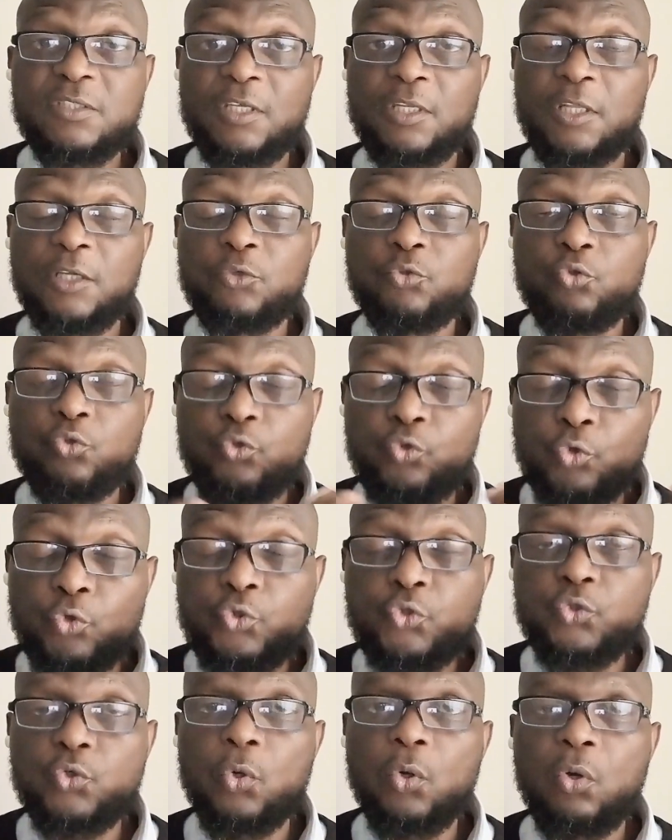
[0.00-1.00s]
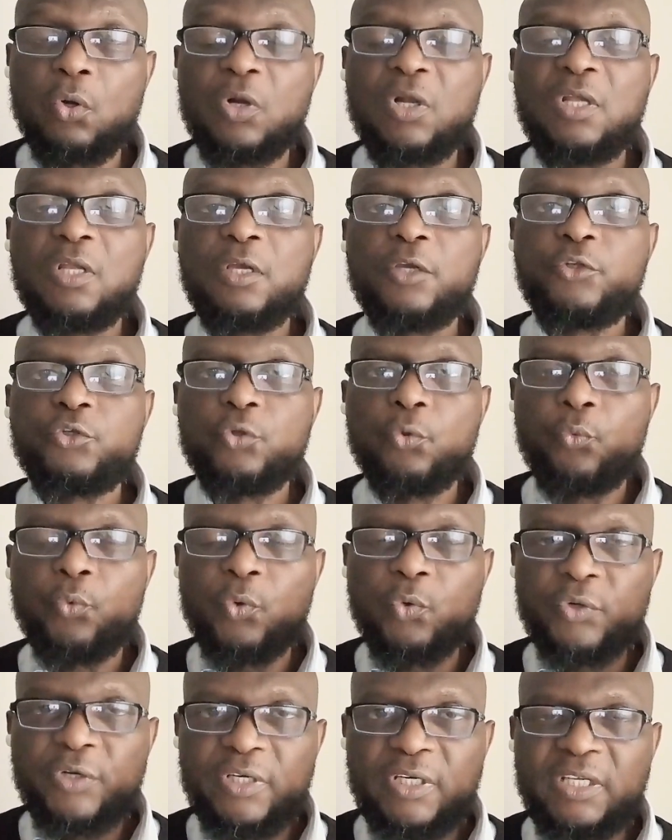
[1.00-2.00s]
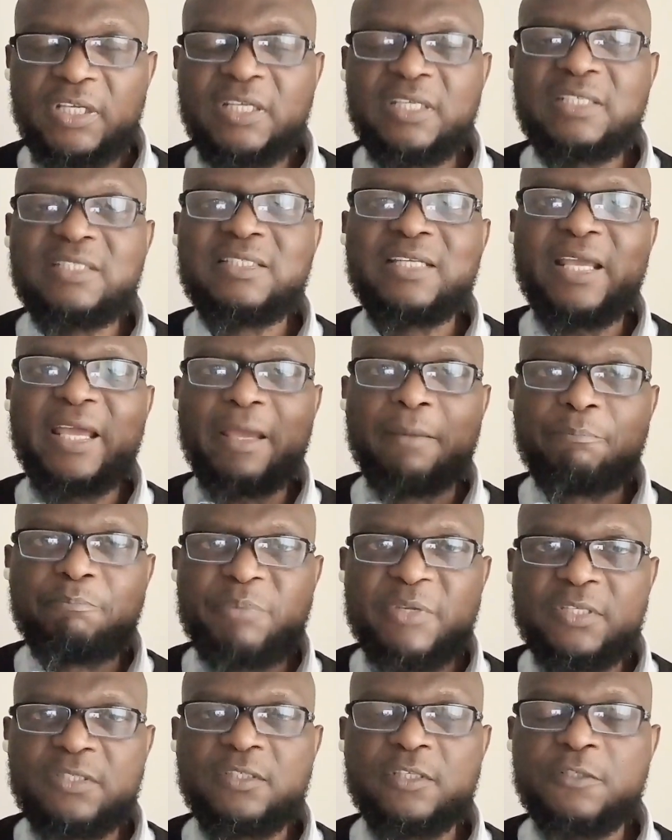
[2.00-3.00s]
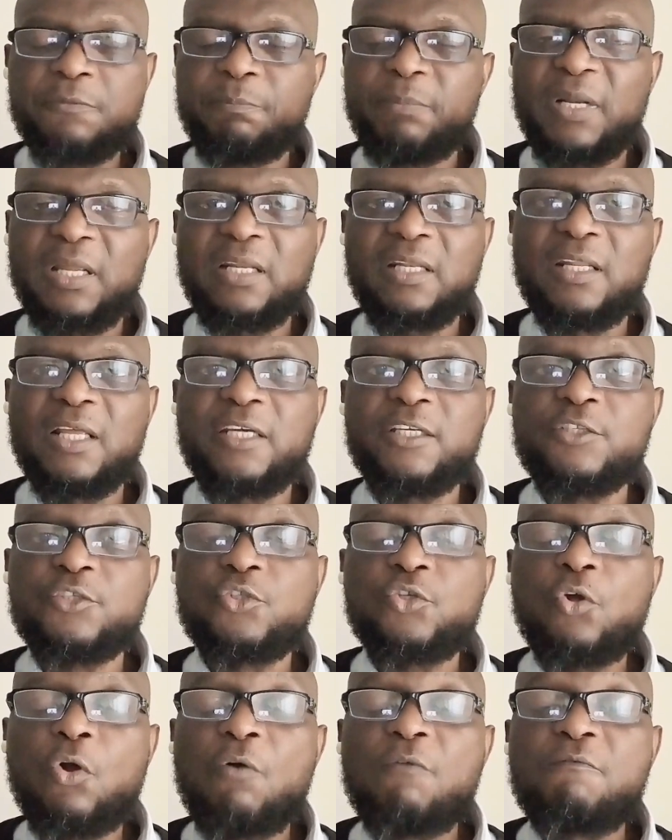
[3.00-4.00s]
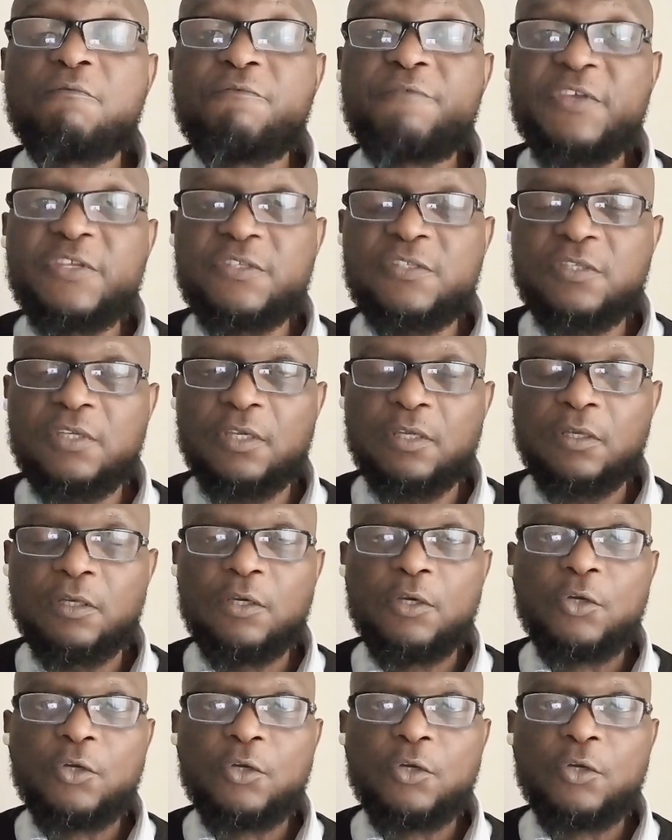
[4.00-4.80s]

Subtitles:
And then to do so, you will need a business plan that is convincing